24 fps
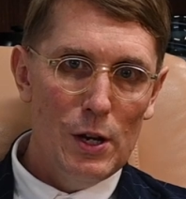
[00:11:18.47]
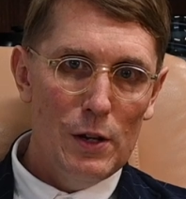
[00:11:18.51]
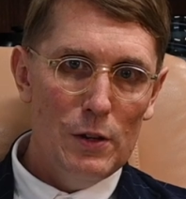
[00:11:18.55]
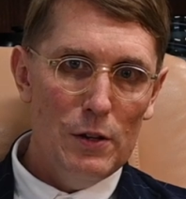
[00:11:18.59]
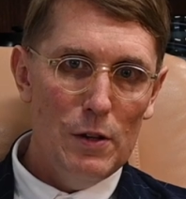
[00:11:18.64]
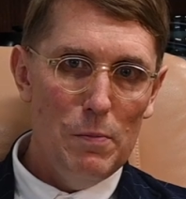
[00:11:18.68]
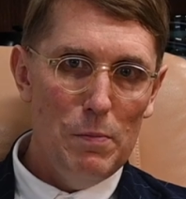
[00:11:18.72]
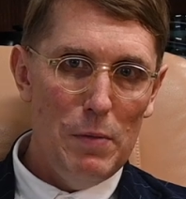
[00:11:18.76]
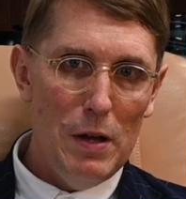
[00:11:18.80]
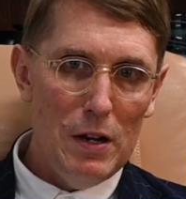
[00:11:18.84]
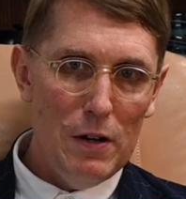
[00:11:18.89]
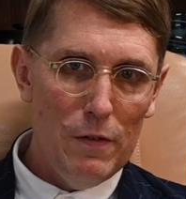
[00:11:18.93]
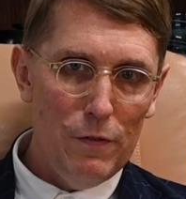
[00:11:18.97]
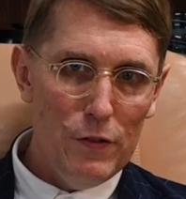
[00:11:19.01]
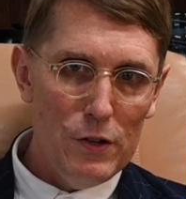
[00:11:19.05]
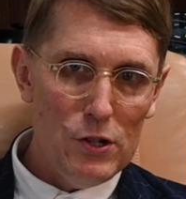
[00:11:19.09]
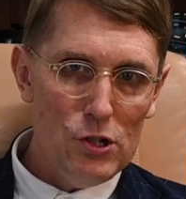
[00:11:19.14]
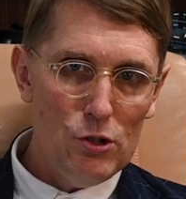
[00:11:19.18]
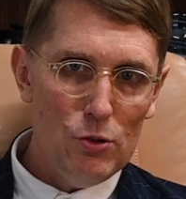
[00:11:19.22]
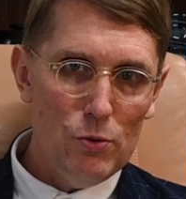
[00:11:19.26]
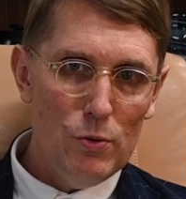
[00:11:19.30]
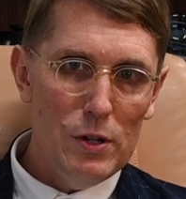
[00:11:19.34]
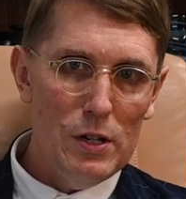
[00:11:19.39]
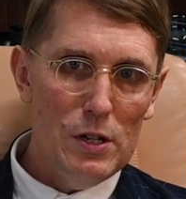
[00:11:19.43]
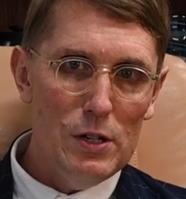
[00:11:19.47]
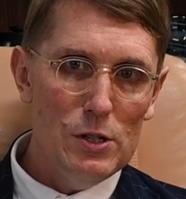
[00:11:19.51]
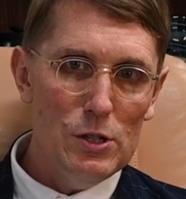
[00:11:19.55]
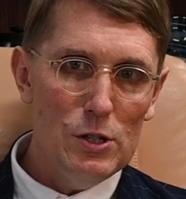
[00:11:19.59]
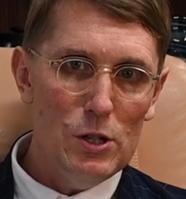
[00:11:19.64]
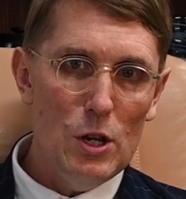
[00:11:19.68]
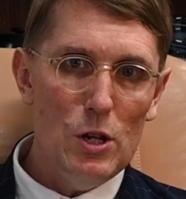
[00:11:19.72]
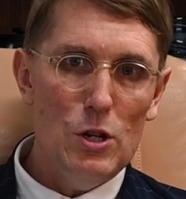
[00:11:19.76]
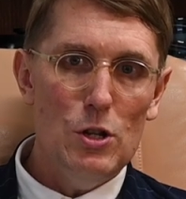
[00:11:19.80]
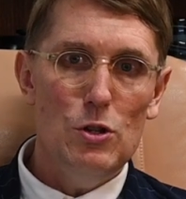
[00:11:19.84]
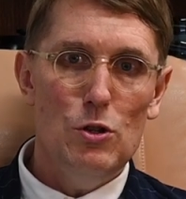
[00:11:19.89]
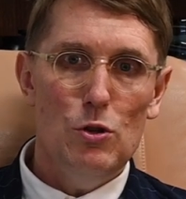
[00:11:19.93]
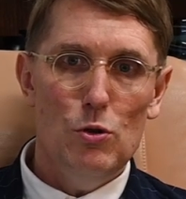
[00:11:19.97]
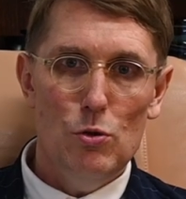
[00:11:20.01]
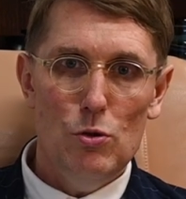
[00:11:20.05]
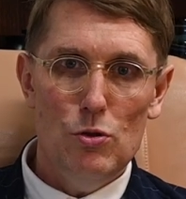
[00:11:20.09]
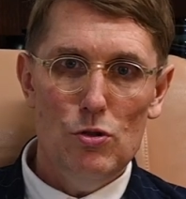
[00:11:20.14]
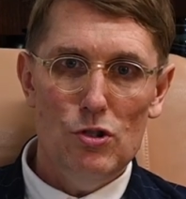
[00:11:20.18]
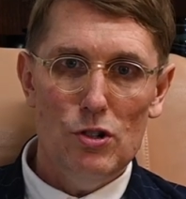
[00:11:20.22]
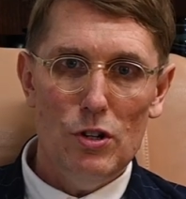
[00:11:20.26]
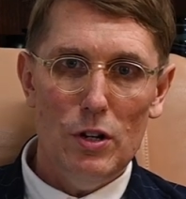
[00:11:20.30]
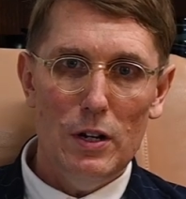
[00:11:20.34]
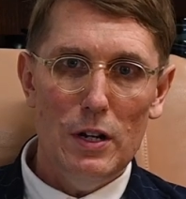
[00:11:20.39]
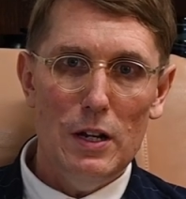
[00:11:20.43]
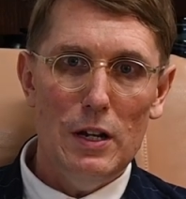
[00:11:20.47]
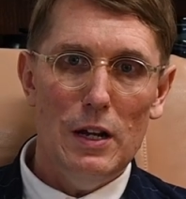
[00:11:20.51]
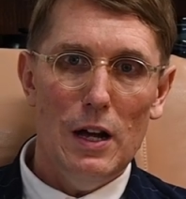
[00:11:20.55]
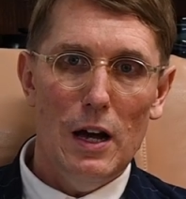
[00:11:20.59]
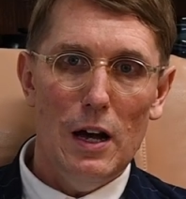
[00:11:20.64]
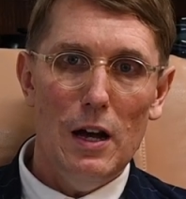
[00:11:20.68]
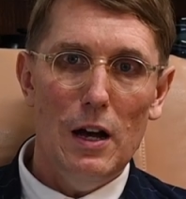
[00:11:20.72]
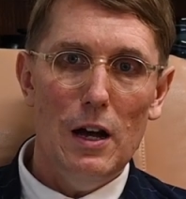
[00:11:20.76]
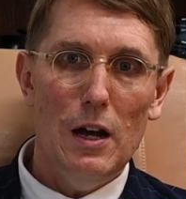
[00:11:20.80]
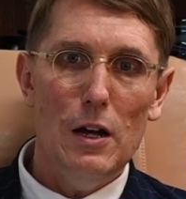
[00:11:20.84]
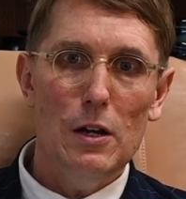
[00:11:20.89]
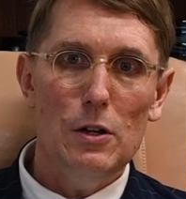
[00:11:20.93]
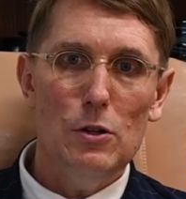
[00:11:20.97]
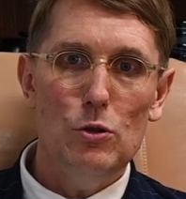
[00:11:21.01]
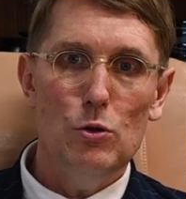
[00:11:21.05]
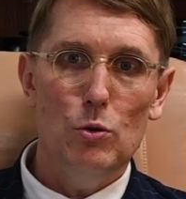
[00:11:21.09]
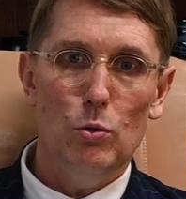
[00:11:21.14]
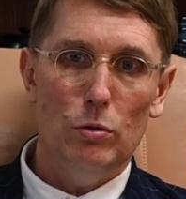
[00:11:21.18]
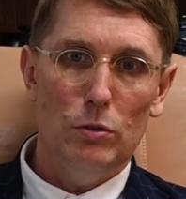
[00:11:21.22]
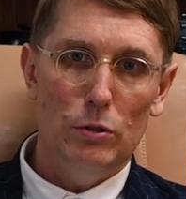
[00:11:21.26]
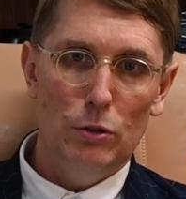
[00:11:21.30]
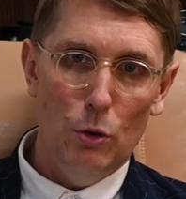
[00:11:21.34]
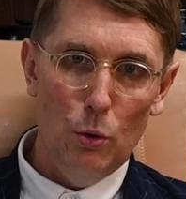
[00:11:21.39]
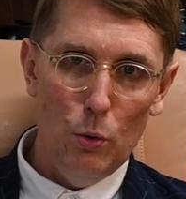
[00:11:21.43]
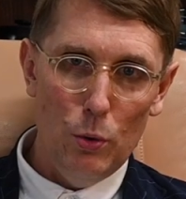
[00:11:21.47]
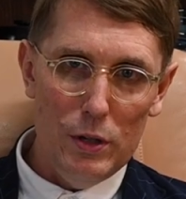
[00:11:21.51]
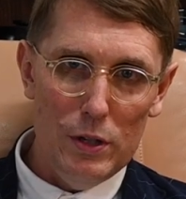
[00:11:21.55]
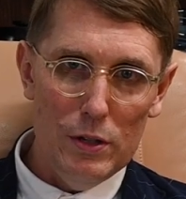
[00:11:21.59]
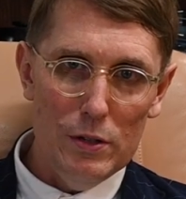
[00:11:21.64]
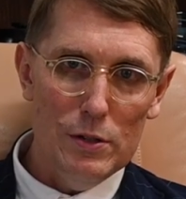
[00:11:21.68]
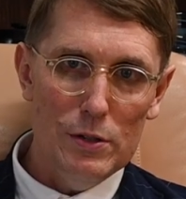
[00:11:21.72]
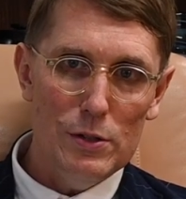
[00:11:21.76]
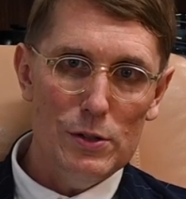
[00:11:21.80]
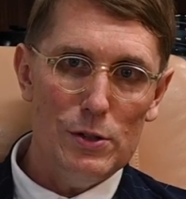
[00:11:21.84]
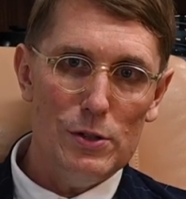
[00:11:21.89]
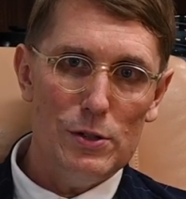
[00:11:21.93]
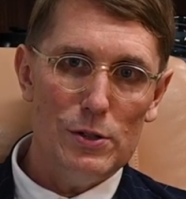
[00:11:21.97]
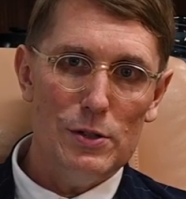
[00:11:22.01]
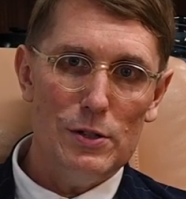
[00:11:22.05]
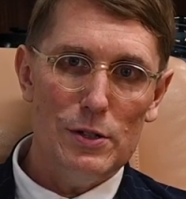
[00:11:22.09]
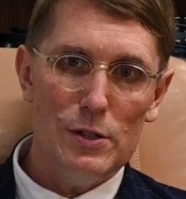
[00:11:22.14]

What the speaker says: the beneficiaries usually are your lawyers.